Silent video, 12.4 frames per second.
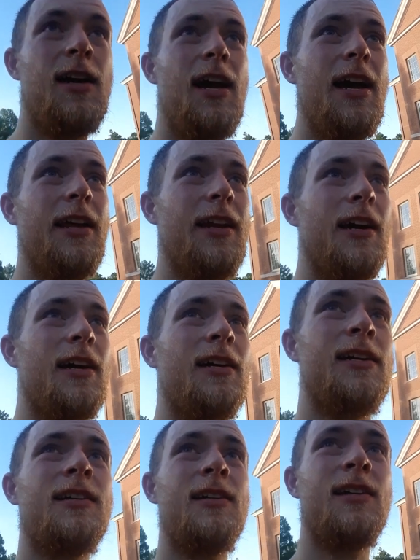And uh,
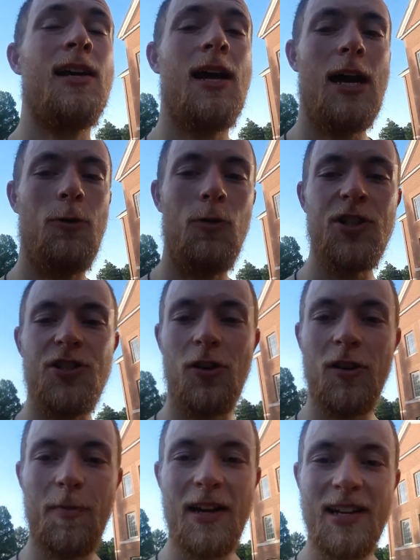I wish you all
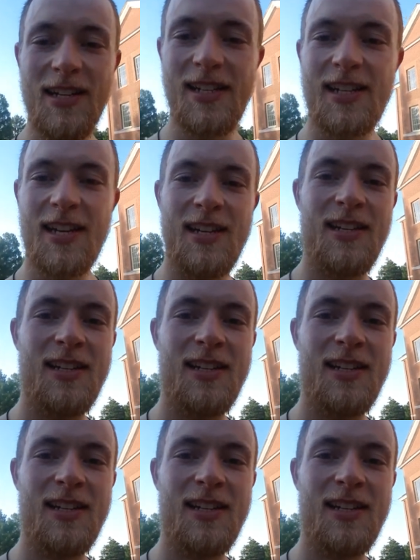the best.